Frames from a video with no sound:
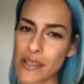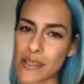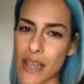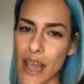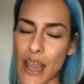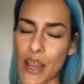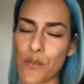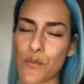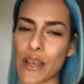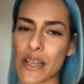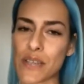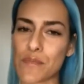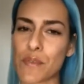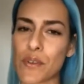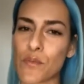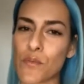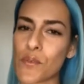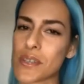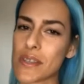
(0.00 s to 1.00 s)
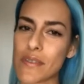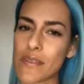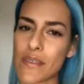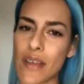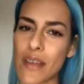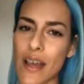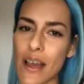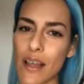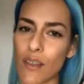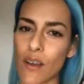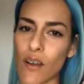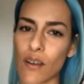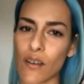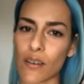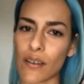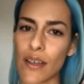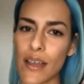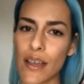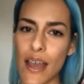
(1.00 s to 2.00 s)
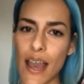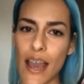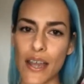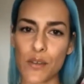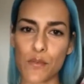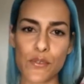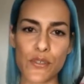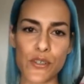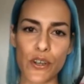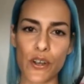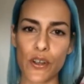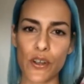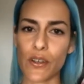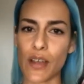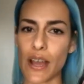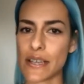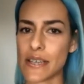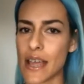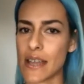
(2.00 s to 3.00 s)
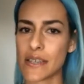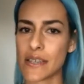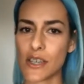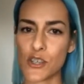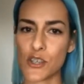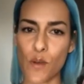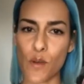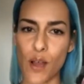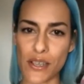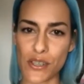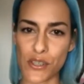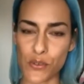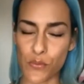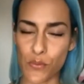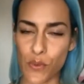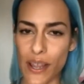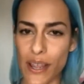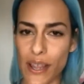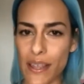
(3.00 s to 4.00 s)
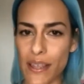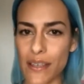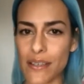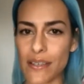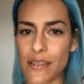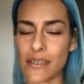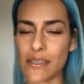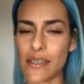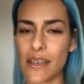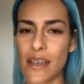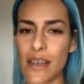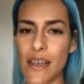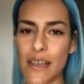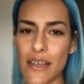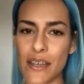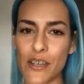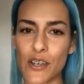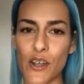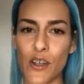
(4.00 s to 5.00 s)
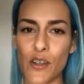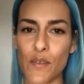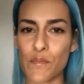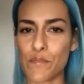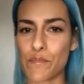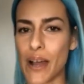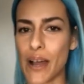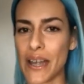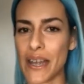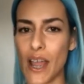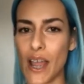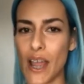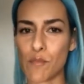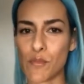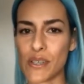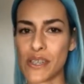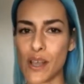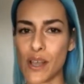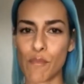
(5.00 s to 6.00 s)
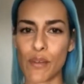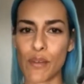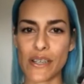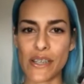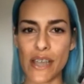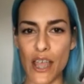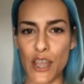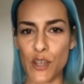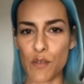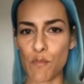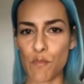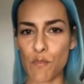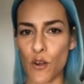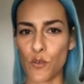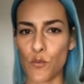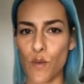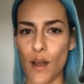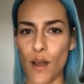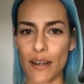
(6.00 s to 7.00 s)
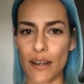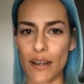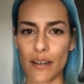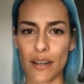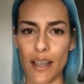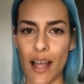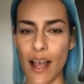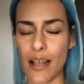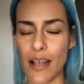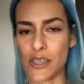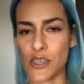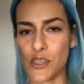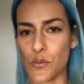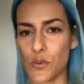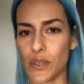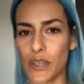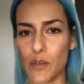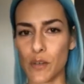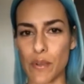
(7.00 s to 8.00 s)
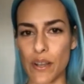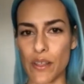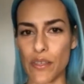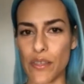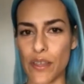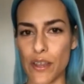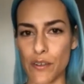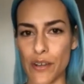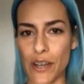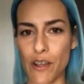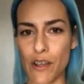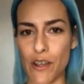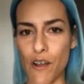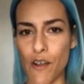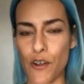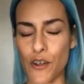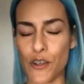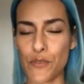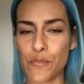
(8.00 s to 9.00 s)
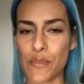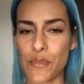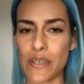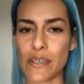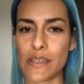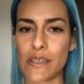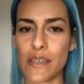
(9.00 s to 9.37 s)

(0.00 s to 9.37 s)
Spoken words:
to 8 weeks, but it wasn't that long. And it was, attending twice a week and, buddy up with someone, take a model 1 class, do a little bit of theory at home. And